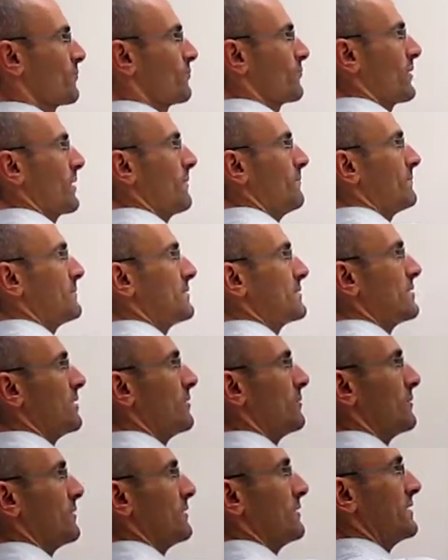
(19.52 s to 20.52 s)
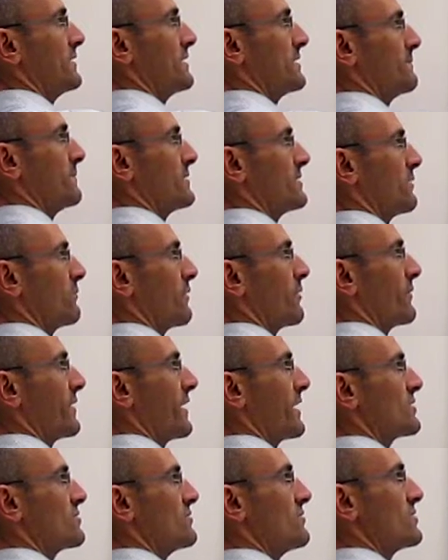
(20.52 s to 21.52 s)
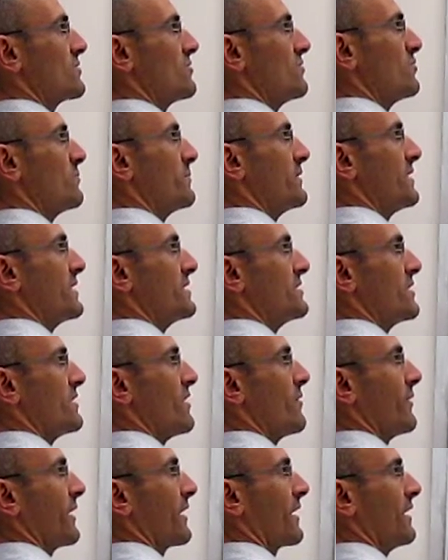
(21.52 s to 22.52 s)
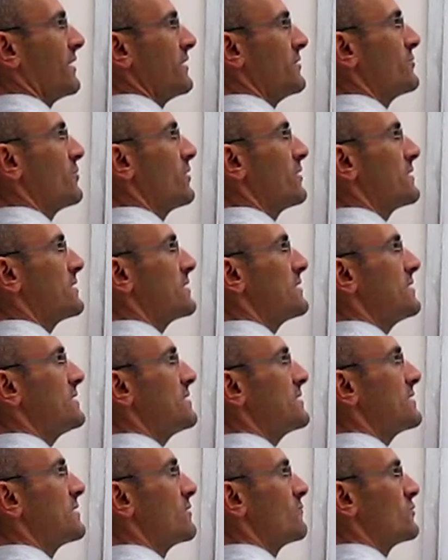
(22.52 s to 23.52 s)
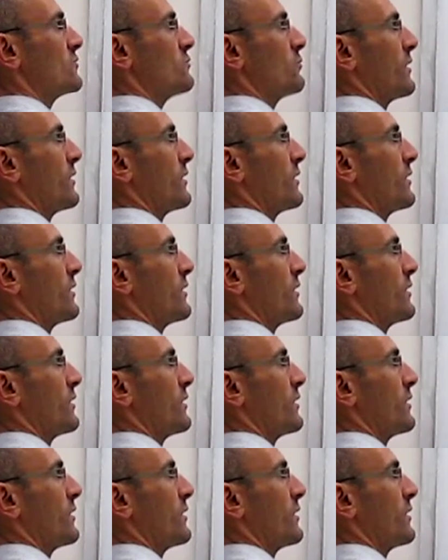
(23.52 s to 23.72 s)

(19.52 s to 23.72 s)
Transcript: Okay, so this particular reaction is going to be a generic hydrolysis in which